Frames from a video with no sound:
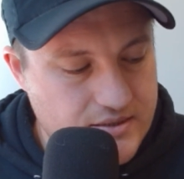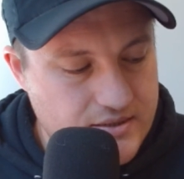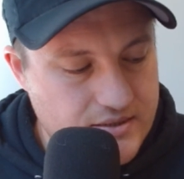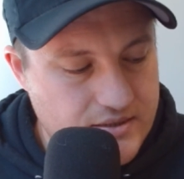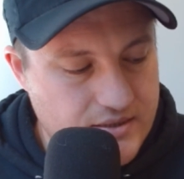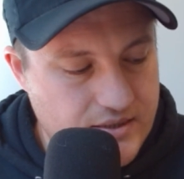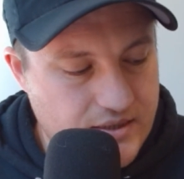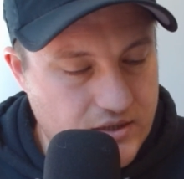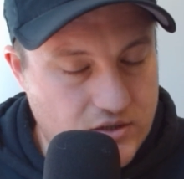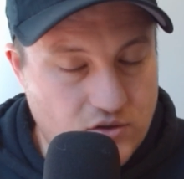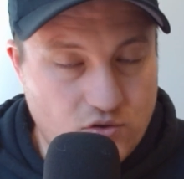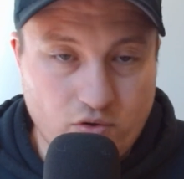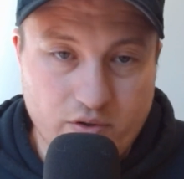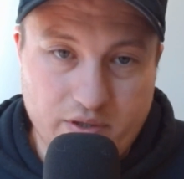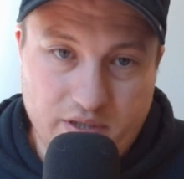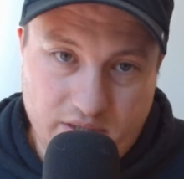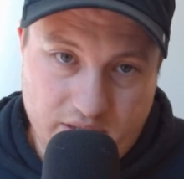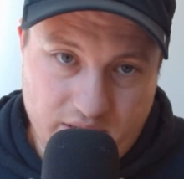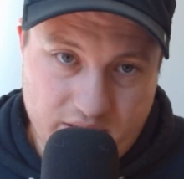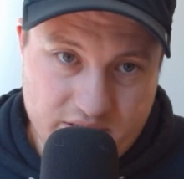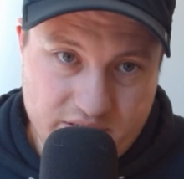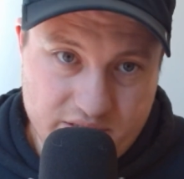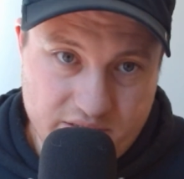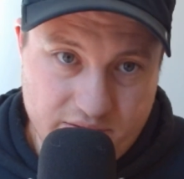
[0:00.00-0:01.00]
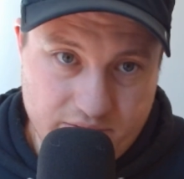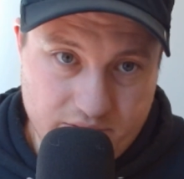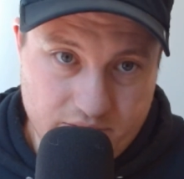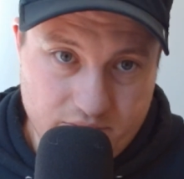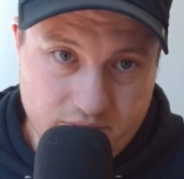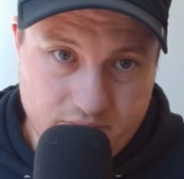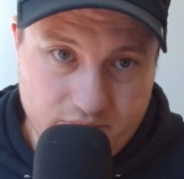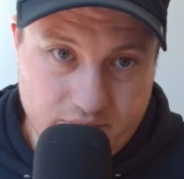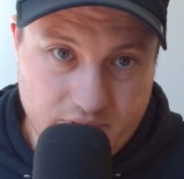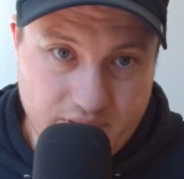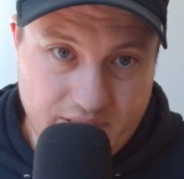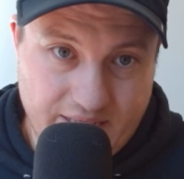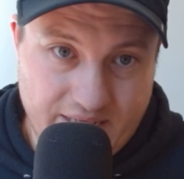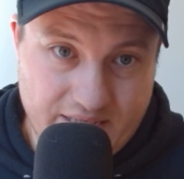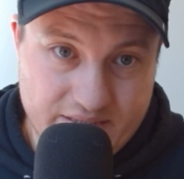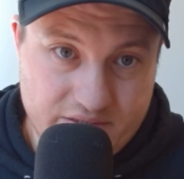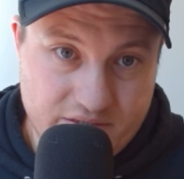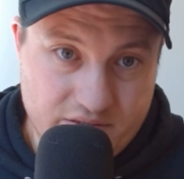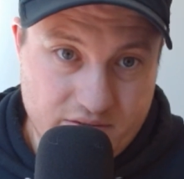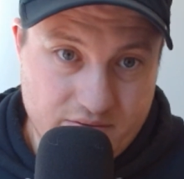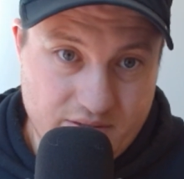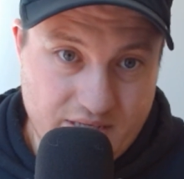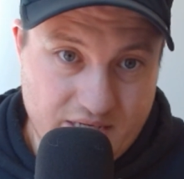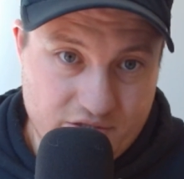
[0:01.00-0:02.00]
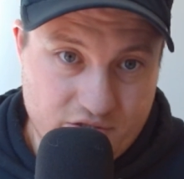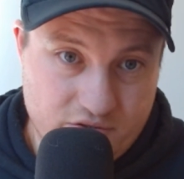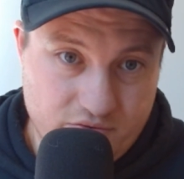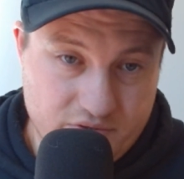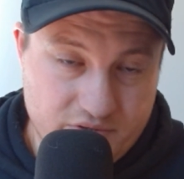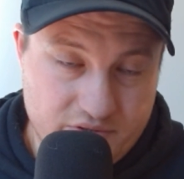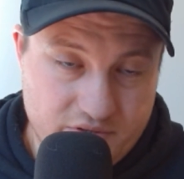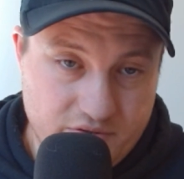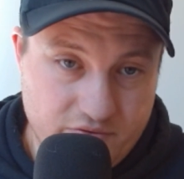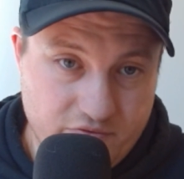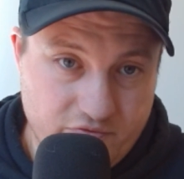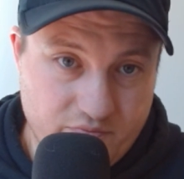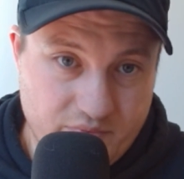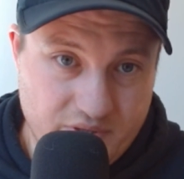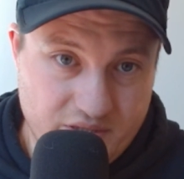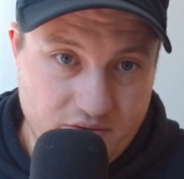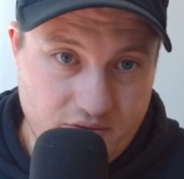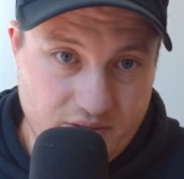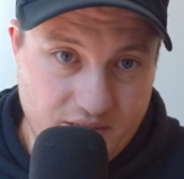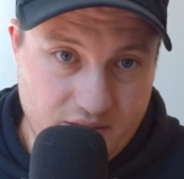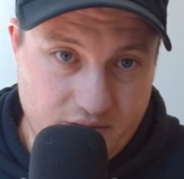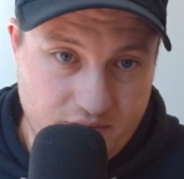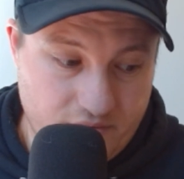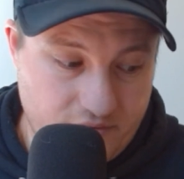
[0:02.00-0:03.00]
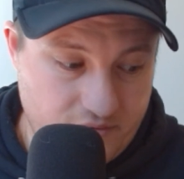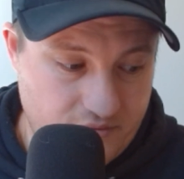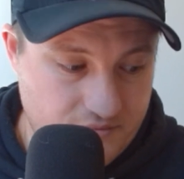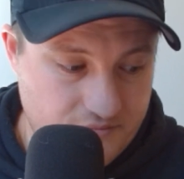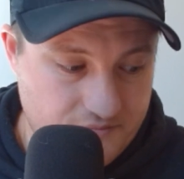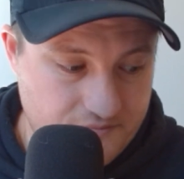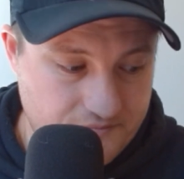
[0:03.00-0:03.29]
According to the National Institute of Mental Health,